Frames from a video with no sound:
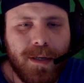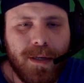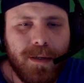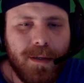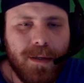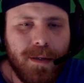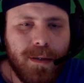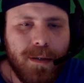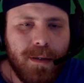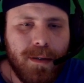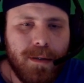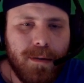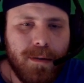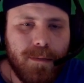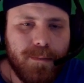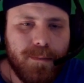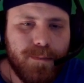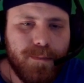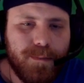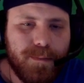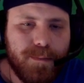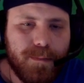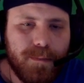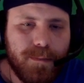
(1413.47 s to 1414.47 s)

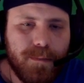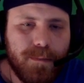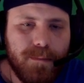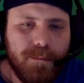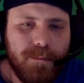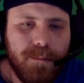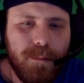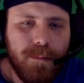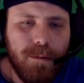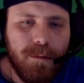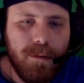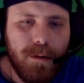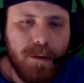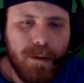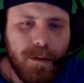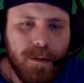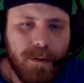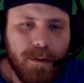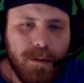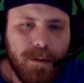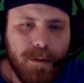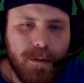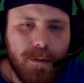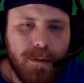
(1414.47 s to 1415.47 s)

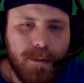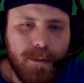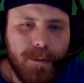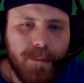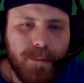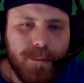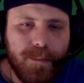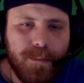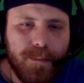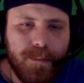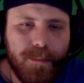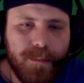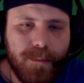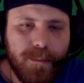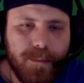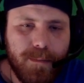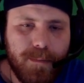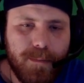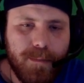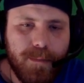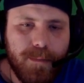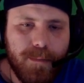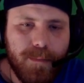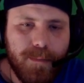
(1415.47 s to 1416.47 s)

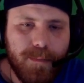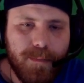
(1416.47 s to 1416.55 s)
No words are spoken by the person on screen.